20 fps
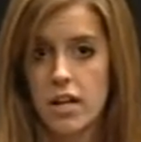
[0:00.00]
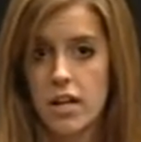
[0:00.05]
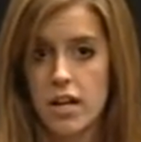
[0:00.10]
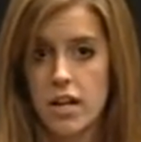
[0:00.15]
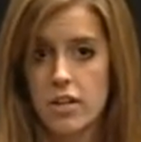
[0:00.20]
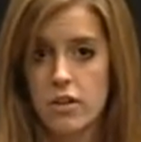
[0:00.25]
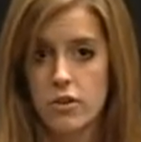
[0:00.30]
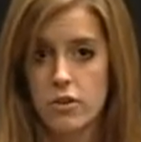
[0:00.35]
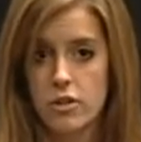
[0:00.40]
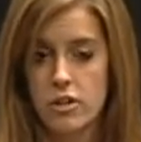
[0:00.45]

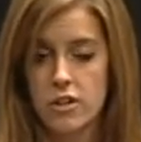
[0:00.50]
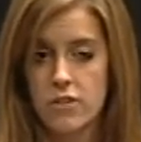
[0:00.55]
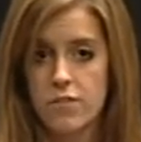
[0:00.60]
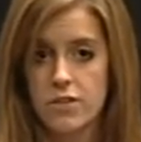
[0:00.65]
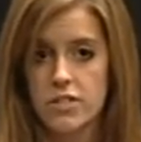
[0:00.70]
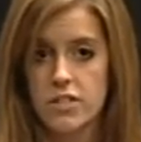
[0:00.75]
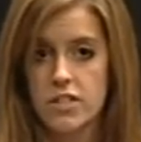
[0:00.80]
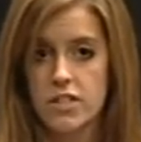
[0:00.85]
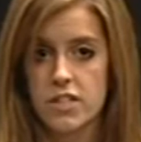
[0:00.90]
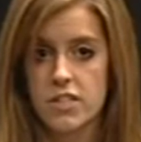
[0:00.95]
in order for
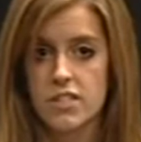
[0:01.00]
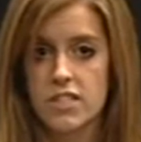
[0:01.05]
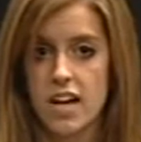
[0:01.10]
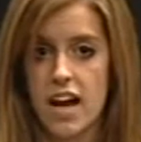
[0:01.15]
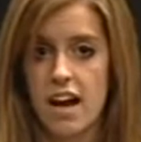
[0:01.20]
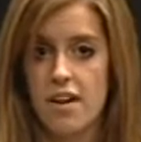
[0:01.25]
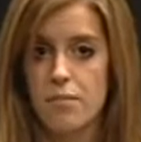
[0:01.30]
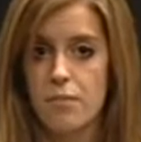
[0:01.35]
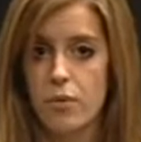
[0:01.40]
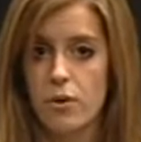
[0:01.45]
students to
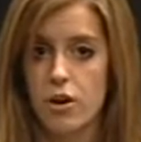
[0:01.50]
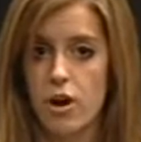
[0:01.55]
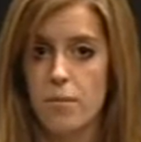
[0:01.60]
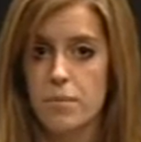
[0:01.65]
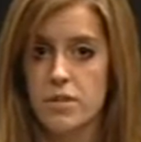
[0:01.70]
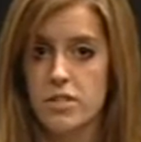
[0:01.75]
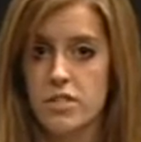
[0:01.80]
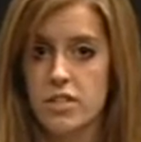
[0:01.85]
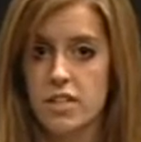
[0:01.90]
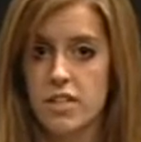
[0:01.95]
have more
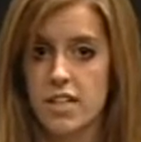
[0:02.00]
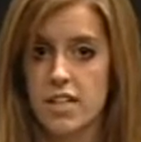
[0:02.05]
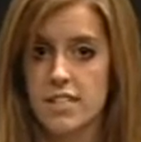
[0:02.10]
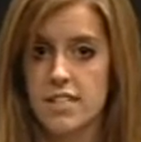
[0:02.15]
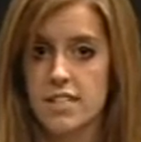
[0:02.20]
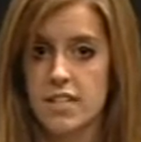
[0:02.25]
opportunities